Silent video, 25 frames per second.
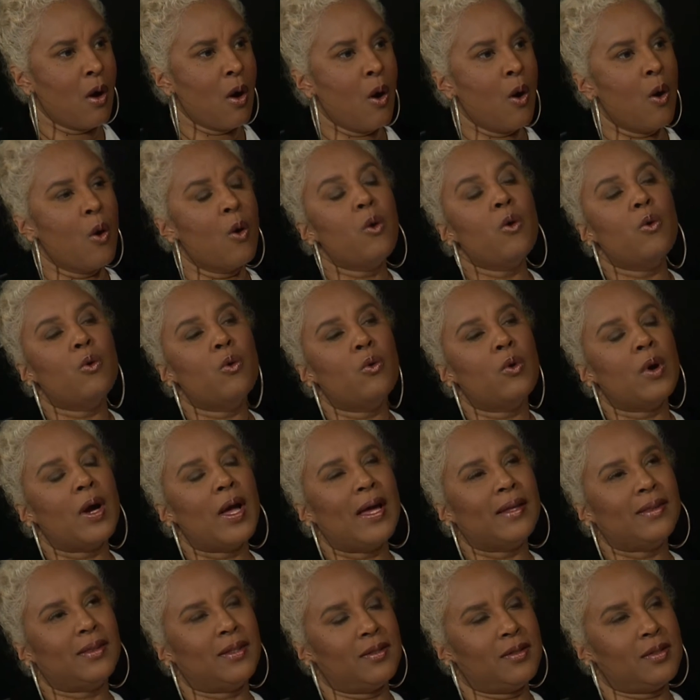who at
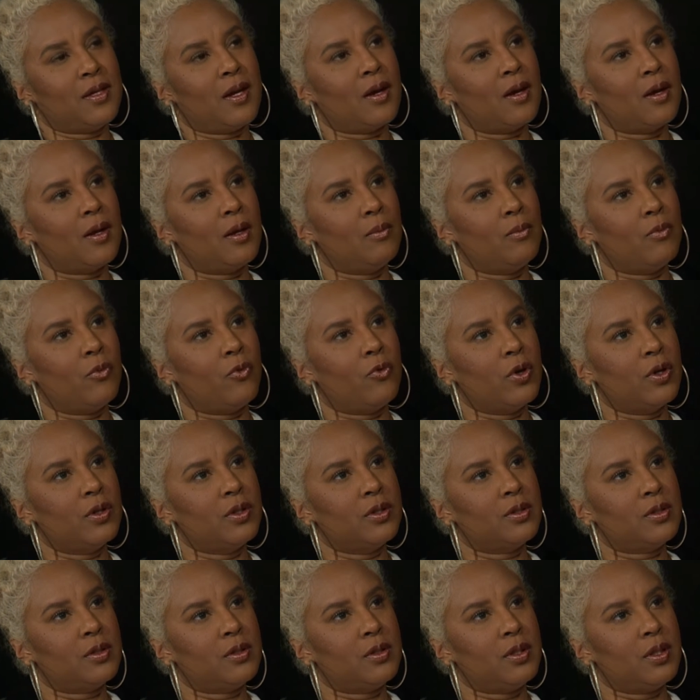the time
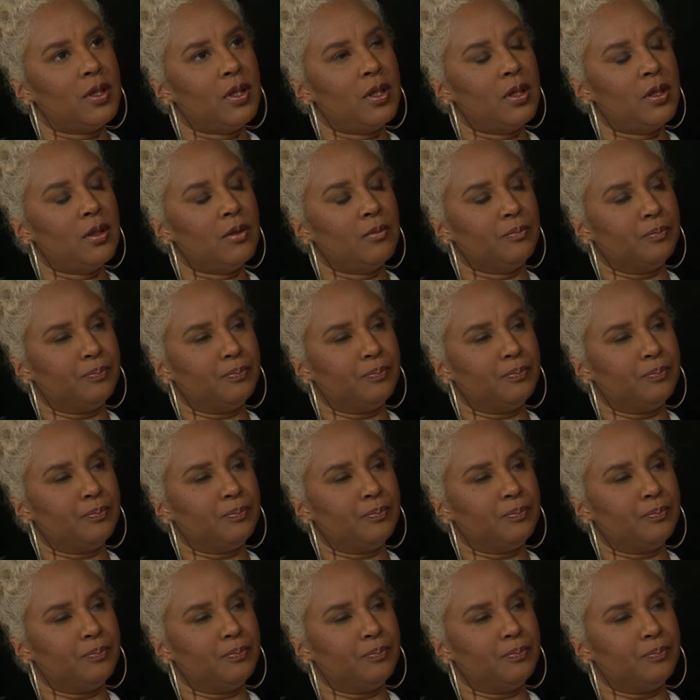was the